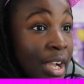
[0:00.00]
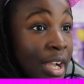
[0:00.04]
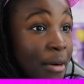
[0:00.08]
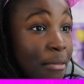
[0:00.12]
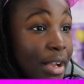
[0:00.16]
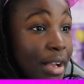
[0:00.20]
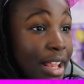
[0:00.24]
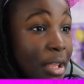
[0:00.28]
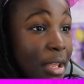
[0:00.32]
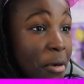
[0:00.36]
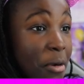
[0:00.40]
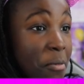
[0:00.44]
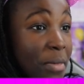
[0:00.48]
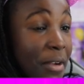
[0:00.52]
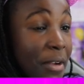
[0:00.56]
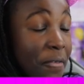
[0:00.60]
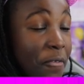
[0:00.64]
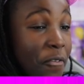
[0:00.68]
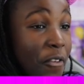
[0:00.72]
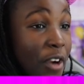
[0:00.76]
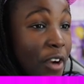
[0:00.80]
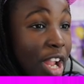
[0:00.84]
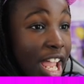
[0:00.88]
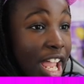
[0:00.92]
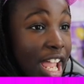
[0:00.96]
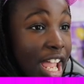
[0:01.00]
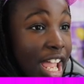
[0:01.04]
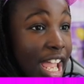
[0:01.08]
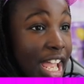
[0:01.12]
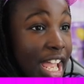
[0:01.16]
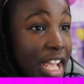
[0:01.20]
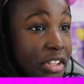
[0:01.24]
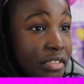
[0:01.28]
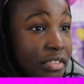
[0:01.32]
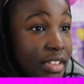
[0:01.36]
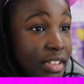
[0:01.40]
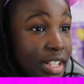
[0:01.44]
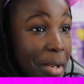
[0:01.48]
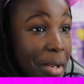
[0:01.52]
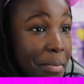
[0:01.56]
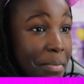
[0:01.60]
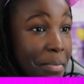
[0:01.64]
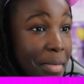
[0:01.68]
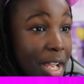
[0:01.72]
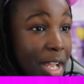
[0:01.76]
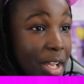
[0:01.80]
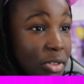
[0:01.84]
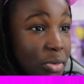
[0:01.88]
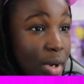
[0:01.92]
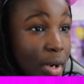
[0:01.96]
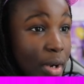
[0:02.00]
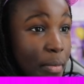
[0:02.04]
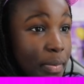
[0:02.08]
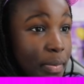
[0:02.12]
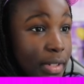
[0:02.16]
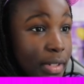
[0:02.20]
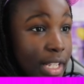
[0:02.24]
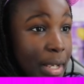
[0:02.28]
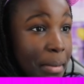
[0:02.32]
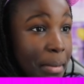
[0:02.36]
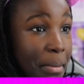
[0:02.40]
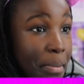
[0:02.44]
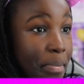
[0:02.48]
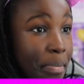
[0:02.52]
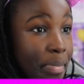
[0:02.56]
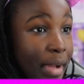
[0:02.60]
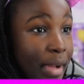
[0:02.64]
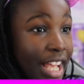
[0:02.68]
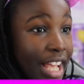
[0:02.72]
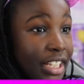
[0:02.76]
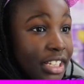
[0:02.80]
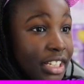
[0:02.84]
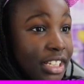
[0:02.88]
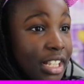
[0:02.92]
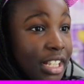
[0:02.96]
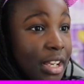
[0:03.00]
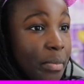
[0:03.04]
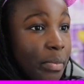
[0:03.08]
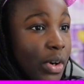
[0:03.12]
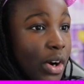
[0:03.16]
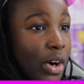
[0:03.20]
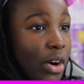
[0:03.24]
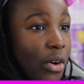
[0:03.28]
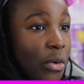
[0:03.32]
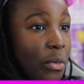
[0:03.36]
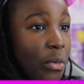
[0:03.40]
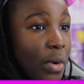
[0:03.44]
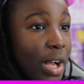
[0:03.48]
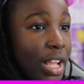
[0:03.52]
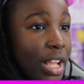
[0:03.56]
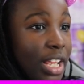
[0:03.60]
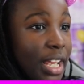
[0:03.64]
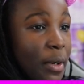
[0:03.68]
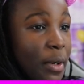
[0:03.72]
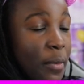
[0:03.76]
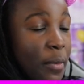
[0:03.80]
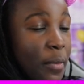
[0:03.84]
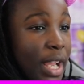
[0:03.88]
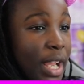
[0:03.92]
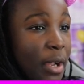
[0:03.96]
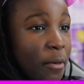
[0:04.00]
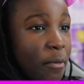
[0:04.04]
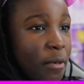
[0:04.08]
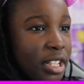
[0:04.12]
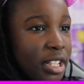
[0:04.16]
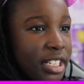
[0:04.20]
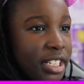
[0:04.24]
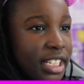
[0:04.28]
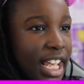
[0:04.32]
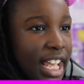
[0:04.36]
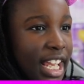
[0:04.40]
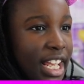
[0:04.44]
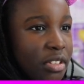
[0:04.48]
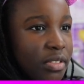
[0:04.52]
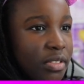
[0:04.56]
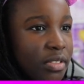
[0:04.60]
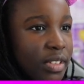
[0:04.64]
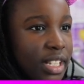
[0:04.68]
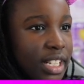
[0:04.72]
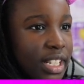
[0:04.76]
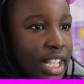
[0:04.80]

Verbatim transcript: while I wait for Adrien, I may as well play basketball while I wait. Where's Adrien